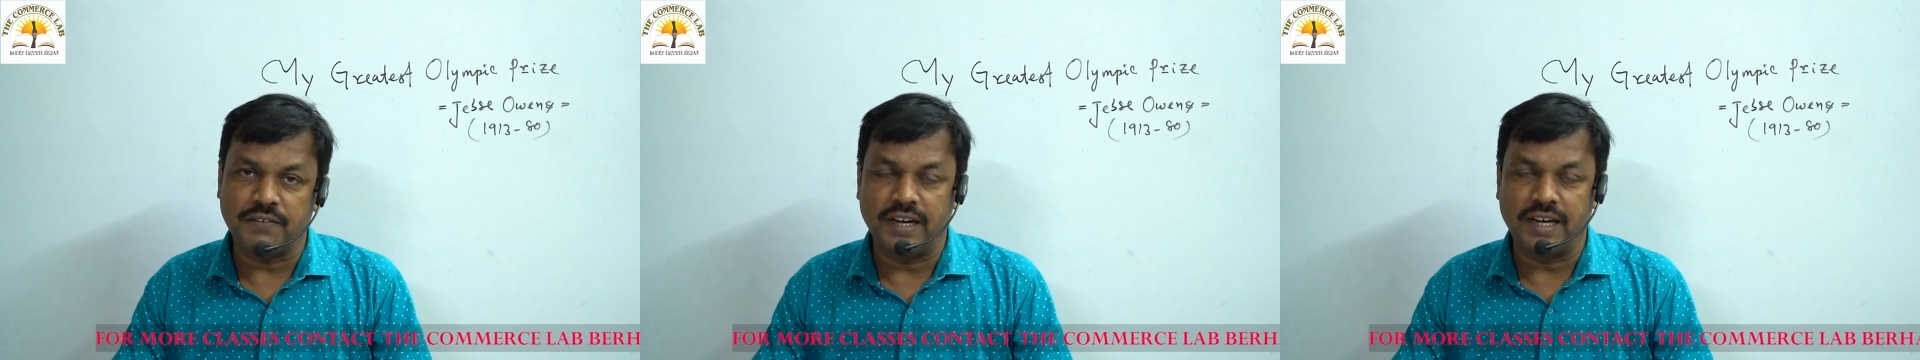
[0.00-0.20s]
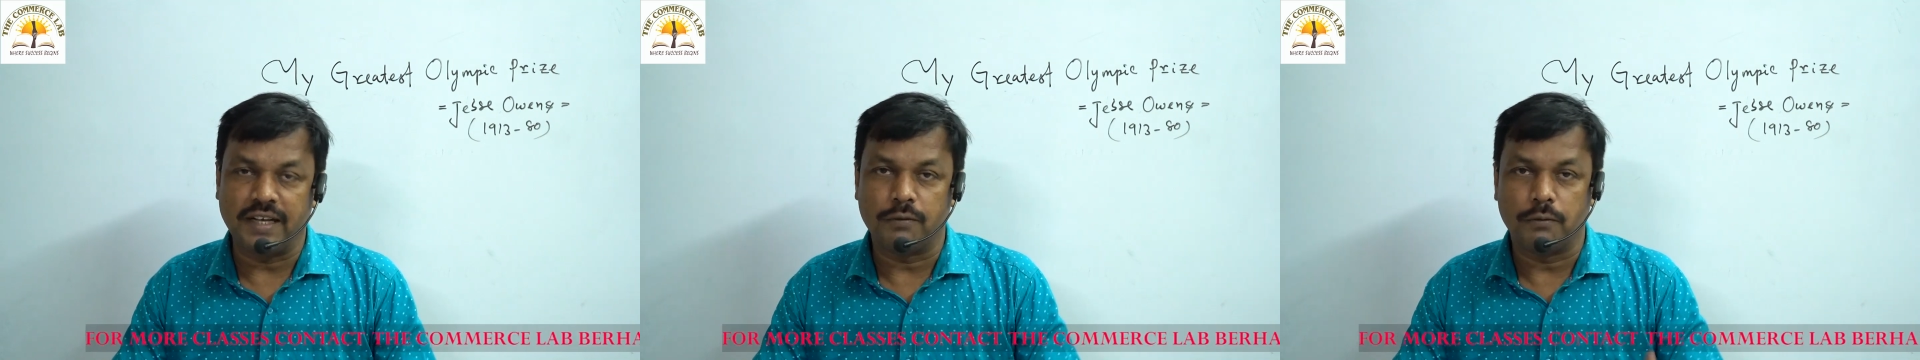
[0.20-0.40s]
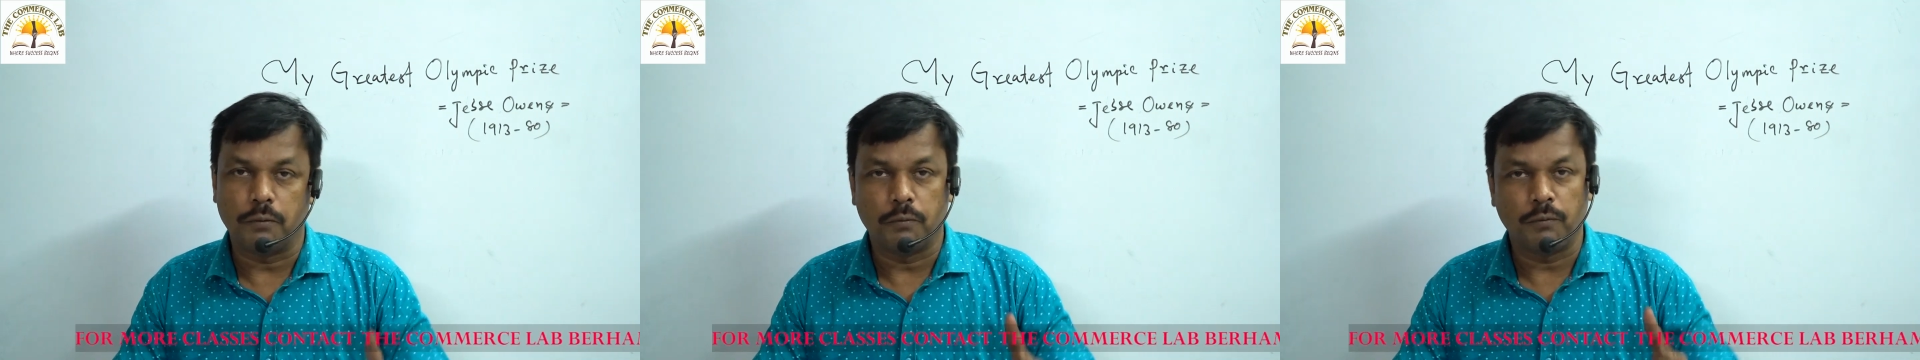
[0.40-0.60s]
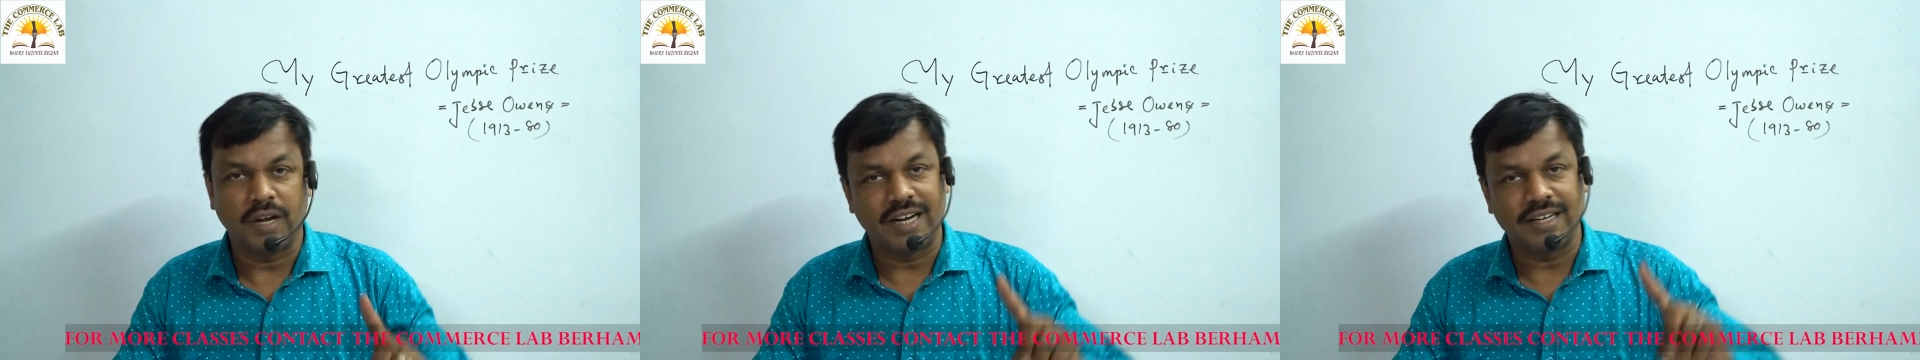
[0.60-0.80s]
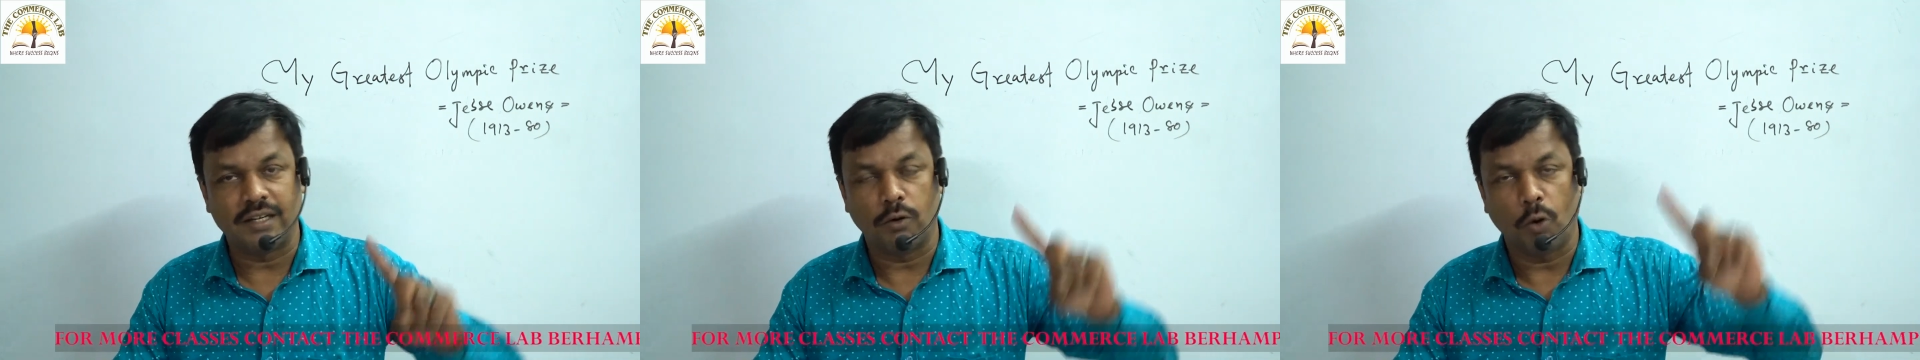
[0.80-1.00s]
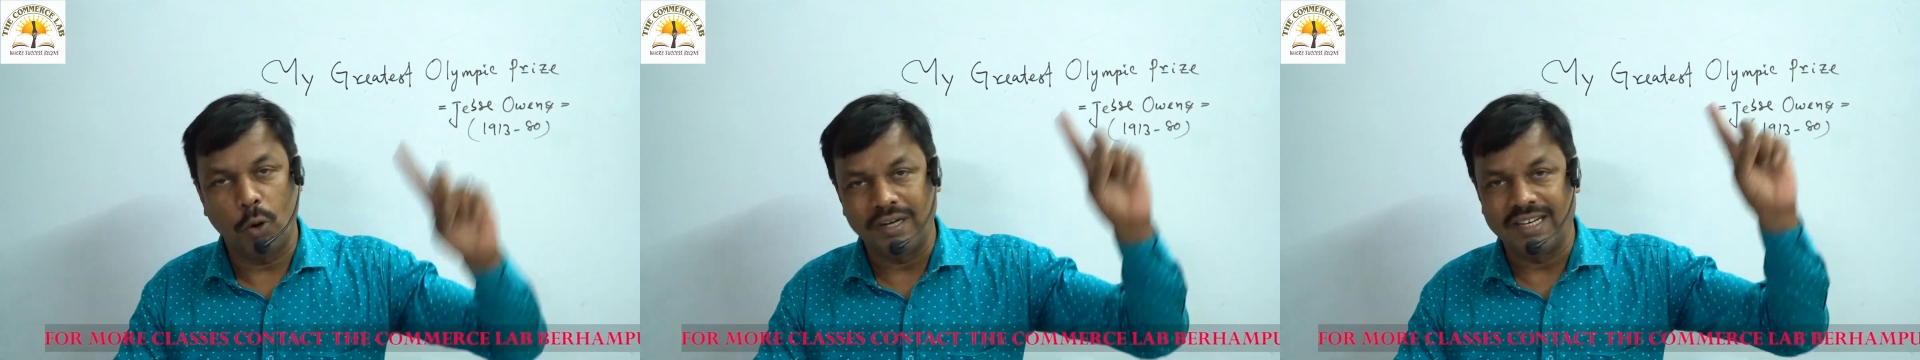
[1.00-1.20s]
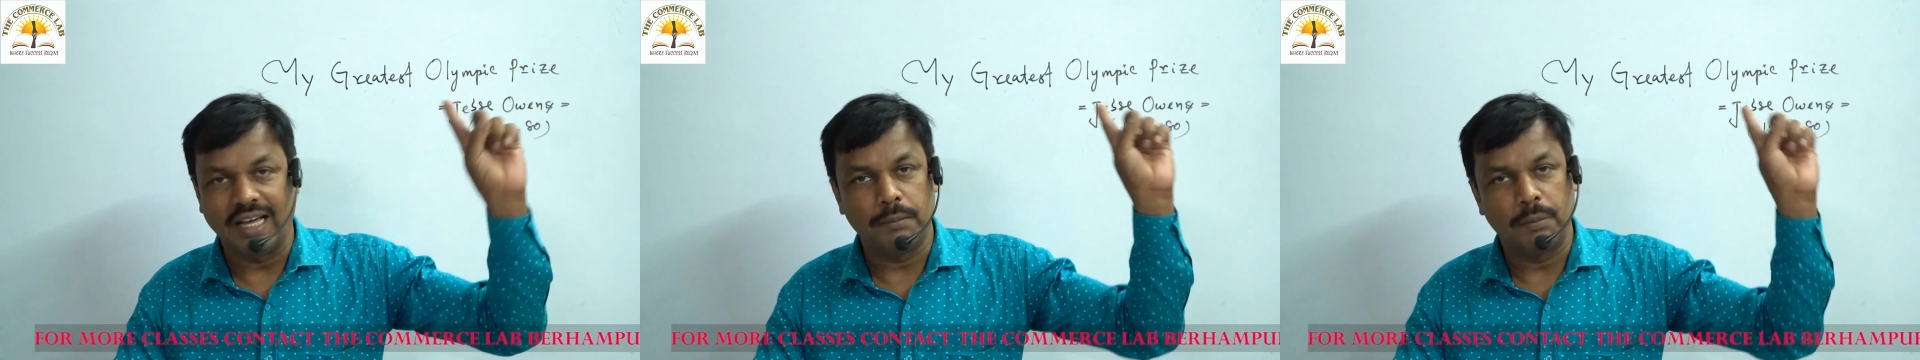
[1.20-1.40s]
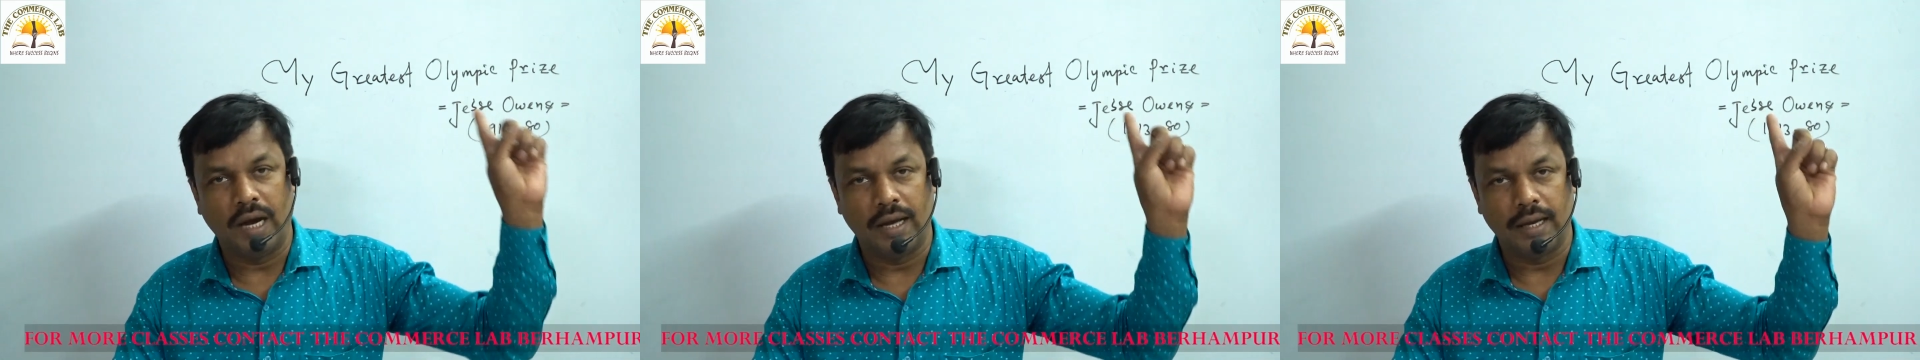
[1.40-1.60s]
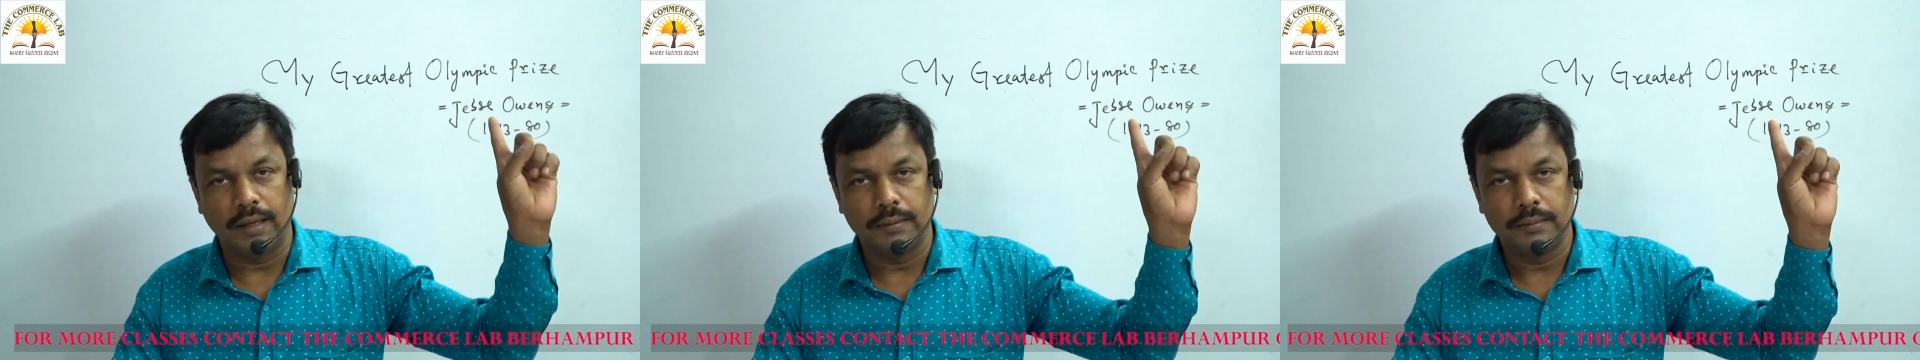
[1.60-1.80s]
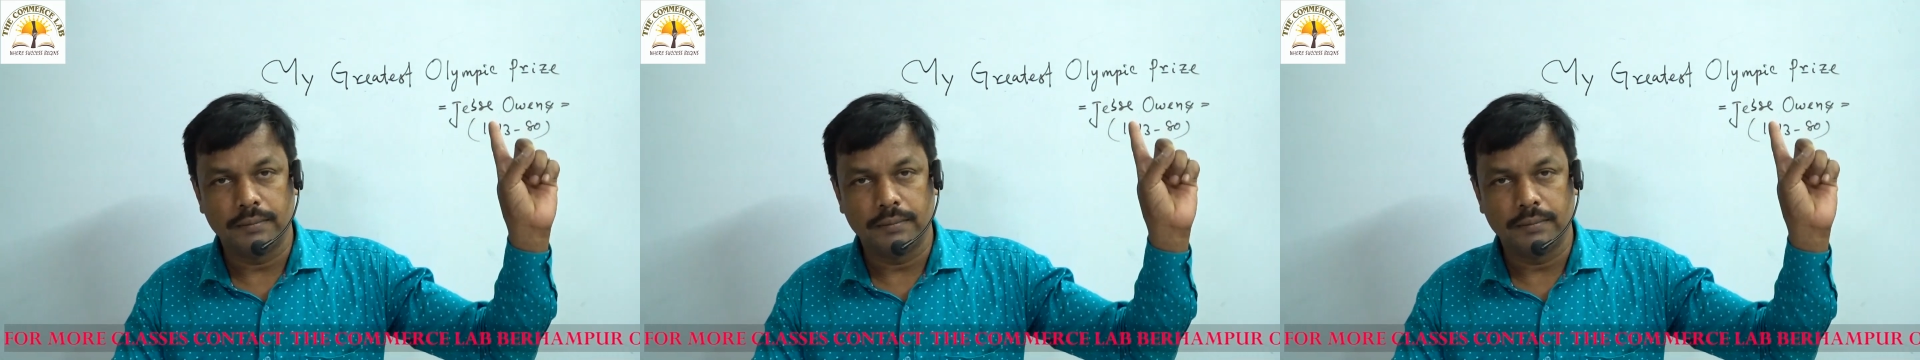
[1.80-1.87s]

feeling were at an all-time high.